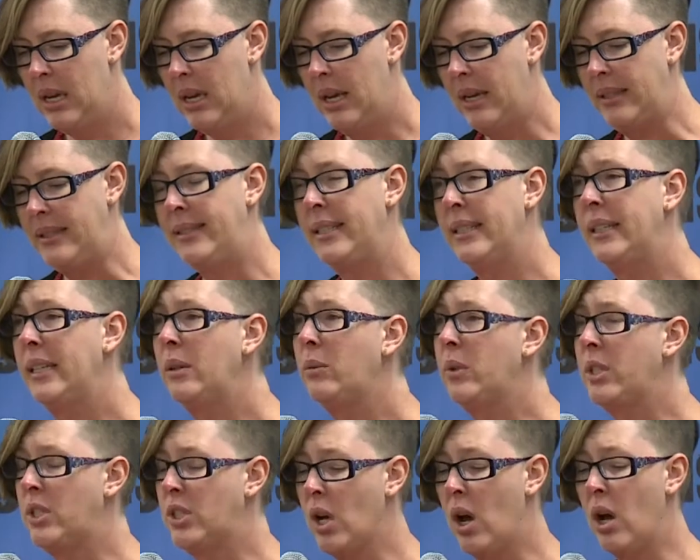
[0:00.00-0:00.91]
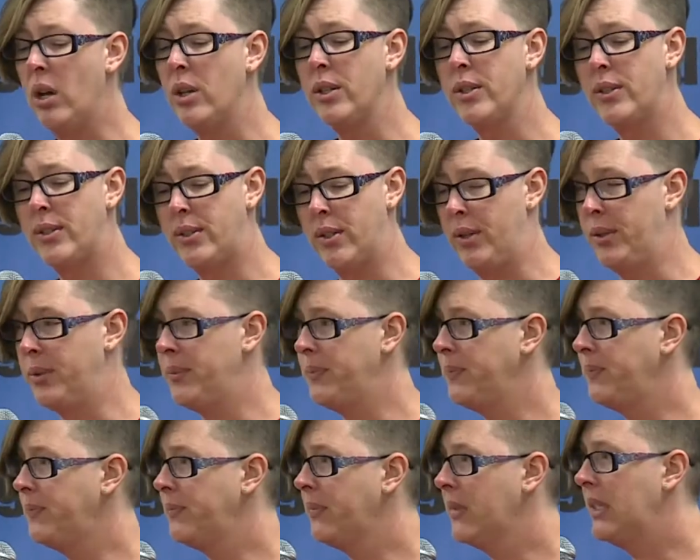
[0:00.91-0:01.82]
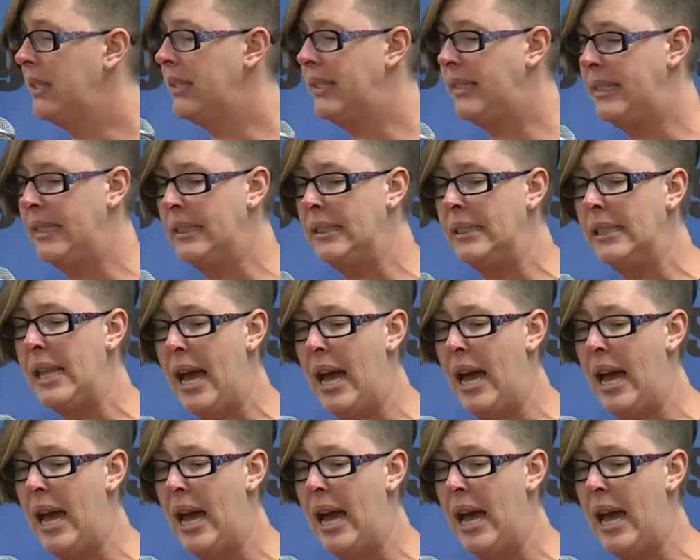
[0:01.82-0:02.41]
A city which also still